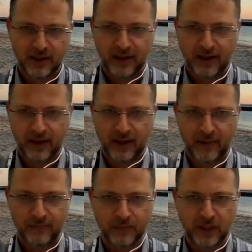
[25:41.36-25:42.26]

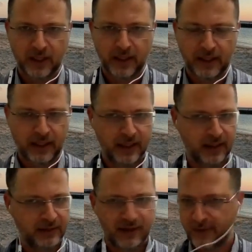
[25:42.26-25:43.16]

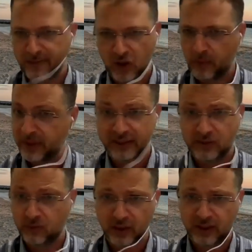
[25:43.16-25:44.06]
The pharma company
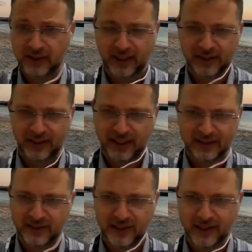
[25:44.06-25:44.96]
doesn't work in the
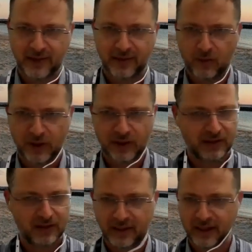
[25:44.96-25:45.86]
cancer area, works
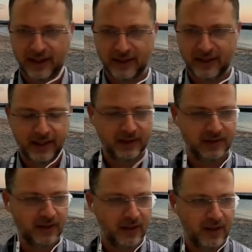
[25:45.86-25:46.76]
in the other areas,
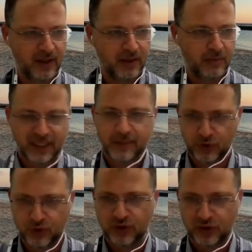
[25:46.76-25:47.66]
but they
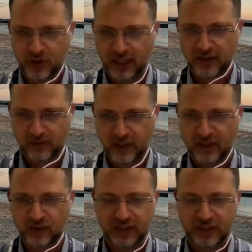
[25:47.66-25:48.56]
produce the drug we're
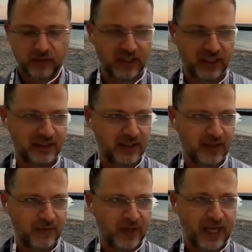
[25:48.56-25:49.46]
interested with.
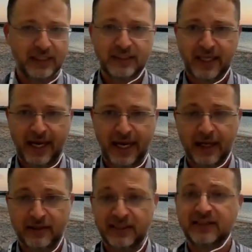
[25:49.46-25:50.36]
And they
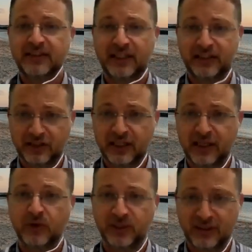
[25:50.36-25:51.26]
say, this is such a
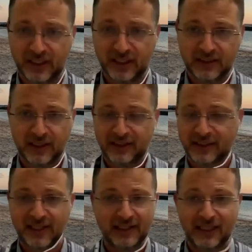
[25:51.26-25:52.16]
terrible disease.
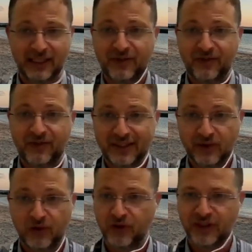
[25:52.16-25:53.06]
As a father
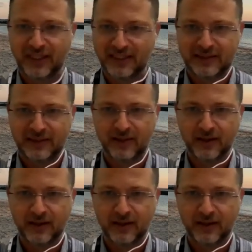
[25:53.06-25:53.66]
of 4 kids,